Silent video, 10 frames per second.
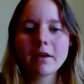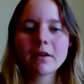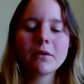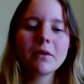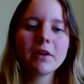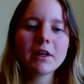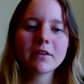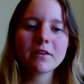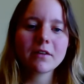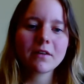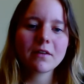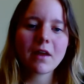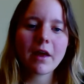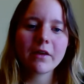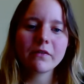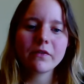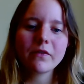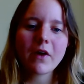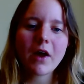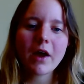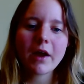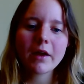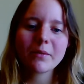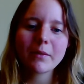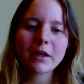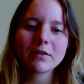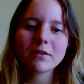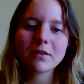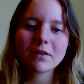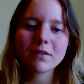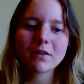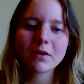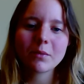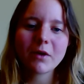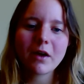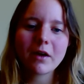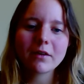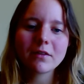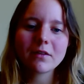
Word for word: At New Year's itself, I went to the cinema,